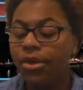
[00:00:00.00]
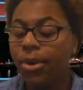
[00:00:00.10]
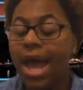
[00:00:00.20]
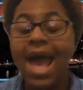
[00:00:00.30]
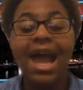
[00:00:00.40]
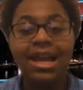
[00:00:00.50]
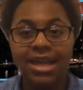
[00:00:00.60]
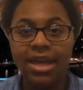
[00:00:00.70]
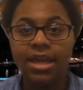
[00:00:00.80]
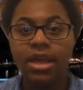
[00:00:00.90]
They're
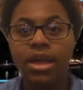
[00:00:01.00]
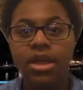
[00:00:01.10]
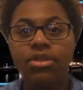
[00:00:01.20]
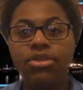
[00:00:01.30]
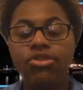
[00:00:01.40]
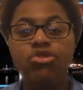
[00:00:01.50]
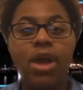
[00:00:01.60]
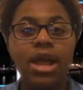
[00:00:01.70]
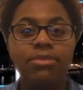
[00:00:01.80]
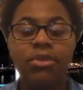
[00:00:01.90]
adding the
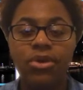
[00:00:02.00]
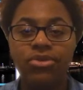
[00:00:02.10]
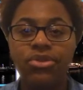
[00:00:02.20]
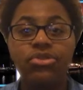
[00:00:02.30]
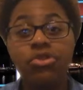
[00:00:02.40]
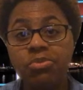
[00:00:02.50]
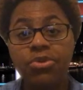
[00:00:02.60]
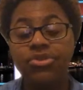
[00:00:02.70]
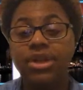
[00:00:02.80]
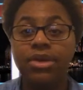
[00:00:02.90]
Dragon Ball Z
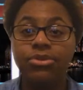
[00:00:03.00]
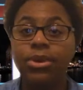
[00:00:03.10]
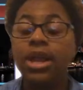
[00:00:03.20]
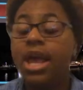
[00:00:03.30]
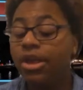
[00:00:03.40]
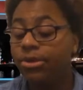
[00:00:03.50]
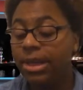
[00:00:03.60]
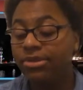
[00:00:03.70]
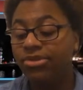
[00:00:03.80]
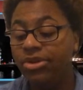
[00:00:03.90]
Super style to it. You
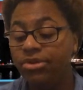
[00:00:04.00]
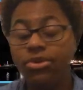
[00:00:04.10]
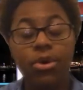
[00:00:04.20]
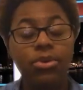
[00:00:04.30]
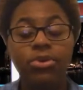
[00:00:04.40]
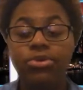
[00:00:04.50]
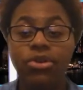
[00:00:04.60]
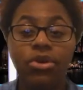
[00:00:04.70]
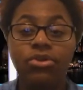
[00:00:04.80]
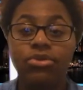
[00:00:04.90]
get to see Goku
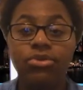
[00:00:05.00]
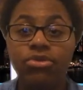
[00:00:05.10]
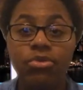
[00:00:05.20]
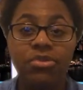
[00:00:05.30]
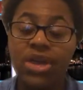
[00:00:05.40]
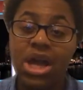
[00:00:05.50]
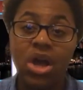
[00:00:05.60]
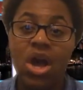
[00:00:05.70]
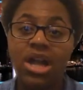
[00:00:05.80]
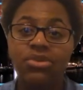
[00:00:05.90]
turn Super
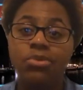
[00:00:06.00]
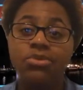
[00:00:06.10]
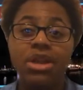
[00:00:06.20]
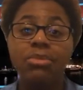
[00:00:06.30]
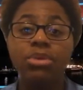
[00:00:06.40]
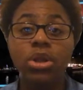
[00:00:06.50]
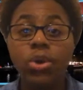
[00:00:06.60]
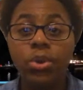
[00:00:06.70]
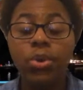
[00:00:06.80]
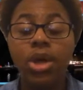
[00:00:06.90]
Saiyan God and Super Saiyan
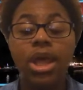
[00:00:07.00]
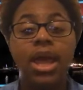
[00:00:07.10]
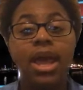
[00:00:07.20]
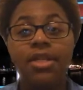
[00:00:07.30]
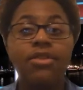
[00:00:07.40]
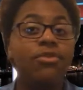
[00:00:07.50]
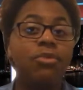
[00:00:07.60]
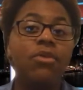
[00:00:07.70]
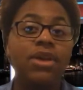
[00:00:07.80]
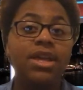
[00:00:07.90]
Blue in
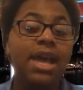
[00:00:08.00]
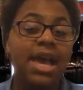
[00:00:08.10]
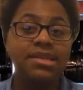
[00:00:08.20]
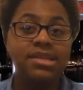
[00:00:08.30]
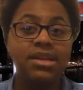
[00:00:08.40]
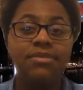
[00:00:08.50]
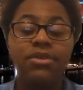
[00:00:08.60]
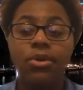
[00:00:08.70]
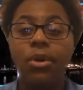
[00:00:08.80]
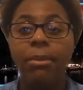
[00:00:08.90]
this movie as
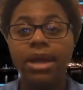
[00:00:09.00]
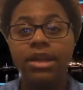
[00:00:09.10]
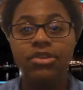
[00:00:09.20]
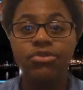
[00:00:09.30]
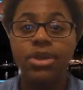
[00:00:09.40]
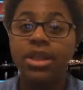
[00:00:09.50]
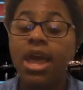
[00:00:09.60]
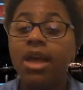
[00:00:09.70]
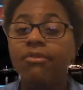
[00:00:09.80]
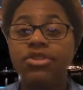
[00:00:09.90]
if you're going back in history.
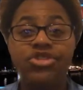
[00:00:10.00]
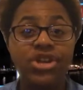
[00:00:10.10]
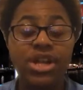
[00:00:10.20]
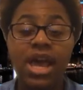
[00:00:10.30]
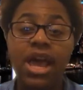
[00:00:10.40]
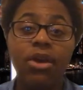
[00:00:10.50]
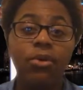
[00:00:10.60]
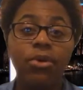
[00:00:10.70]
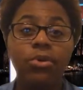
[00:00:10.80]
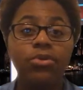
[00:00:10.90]
Vegeta and
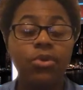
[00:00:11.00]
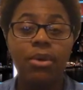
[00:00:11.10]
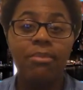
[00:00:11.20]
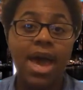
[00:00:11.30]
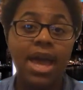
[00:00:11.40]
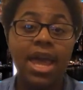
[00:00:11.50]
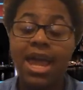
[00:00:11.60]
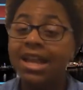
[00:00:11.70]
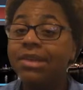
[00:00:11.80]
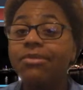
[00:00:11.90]
Goku's going back,
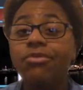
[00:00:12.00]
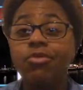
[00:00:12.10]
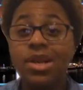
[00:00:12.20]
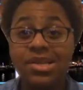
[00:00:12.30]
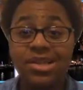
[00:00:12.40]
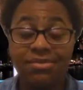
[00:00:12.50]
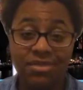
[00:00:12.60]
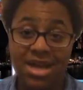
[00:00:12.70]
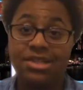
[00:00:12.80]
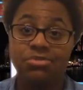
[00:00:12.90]
and even Frieza
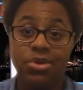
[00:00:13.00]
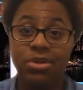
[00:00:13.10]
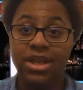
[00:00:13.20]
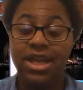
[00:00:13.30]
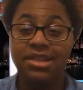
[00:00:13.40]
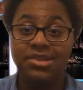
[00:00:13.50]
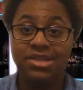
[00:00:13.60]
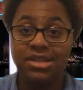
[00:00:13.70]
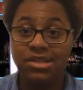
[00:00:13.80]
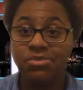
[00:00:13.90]
fights Broly in
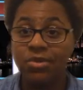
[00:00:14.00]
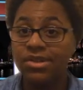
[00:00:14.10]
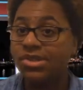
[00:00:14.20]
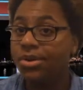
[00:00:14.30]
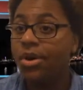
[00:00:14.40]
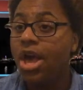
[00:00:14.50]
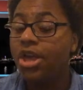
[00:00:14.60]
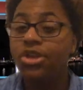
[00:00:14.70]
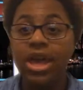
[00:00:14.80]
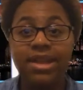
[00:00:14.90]
this in this movie. So
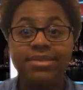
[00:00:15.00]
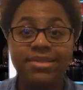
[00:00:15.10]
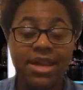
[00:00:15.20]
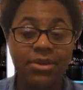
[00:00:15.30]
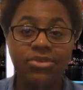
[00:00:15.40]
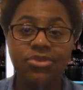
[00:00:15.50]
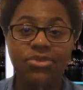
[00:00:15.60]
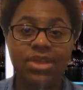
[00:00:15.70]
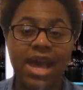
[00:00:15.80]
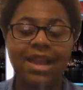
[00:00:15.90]
it tells
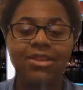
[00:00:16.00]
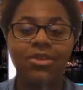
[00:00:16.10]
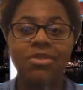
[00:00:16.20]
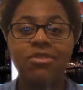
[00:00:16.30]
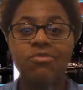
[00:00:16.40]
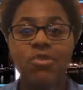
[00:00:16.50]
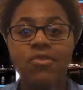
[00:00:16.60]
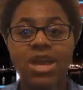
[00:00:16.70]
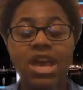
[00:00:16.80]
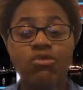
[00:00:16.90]
you that, you know, this
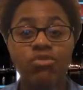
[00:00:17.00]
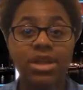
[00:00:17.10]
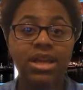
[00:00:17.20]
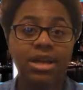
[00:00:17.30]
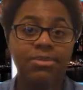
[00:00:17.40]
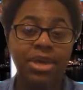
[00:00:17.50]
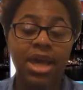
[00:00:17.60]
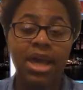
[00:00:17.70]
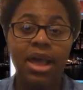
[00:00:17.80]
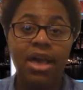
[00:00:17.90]
movie is really going to
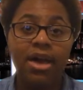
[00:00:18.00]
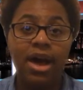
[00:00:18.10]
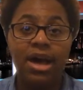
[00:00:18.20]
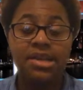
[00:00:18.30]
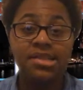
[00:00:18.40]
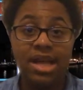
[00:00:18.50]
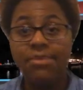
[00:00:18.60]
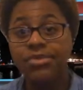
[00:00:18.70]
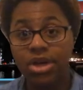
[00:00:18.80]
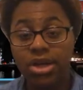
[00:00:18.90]
be uh,
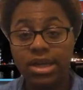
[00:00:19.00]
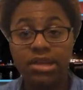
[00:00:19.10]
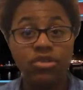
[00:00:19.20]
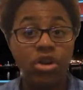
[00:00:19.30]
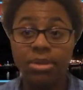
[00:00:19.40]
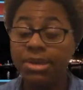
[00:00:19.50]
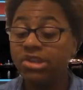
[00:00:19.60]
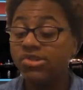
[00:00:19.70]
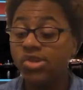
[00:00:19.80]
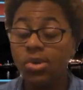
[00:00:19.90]
slam dunk. It's going to
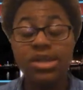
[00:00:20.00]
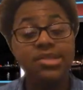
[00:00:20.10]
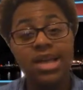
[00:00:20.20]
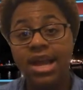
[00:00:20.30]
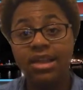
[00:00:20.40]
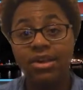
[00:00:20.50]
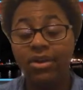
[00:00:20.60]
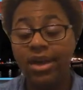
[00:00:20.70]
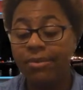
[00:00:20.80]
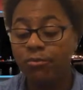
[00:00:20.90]
be so exciting,
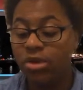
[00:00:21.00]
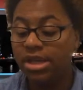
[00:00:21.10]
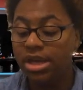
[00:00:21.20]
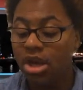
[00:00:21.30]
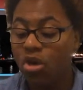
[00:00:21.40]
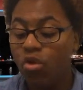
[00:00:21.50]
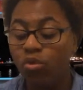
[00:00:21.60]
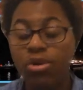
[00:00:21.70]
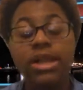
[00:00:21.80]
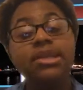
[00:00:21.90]
y'all. I'm really,
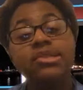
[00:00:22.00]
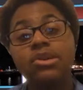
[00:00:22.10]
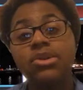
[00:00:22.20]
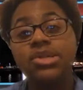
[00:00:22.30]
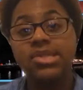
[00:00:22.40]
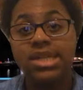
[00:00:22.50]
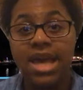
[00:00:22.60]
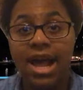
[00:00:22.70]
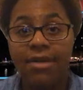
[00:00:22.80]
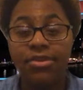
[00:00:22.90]
really stoked to
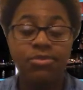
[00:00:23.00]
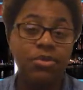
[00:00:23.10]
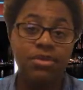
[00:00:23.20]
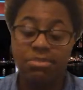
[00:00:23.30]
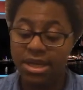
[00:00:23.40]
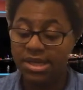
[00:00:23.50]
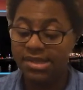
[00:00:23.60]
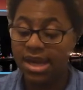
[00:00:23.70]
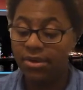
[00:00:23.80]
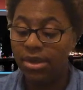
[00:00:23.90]
see how this movie
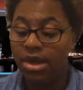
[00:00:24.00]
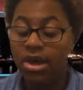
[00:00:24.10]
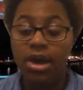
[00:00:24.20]
plays out.